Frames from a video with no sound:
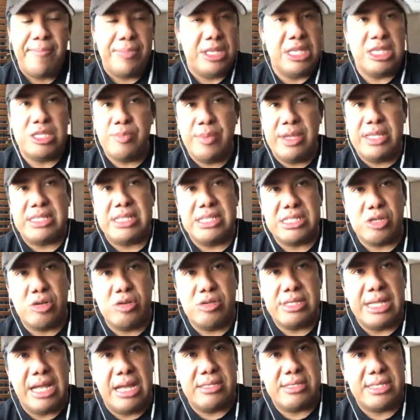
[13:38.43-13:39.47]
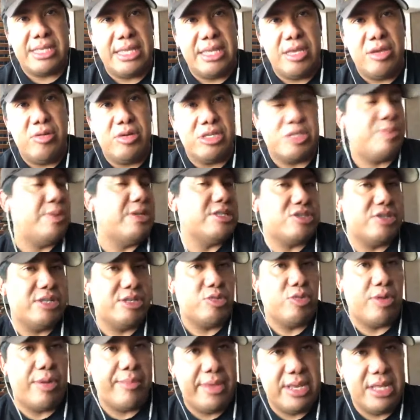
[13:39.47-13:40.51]
this message goes out to you, especially
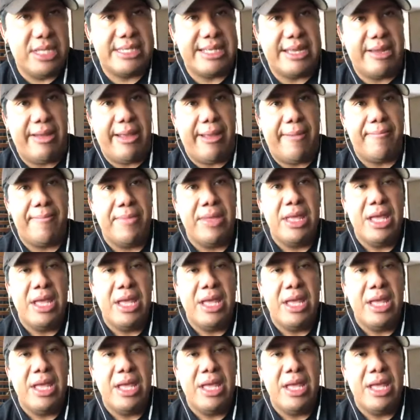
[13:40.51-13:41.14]
to our military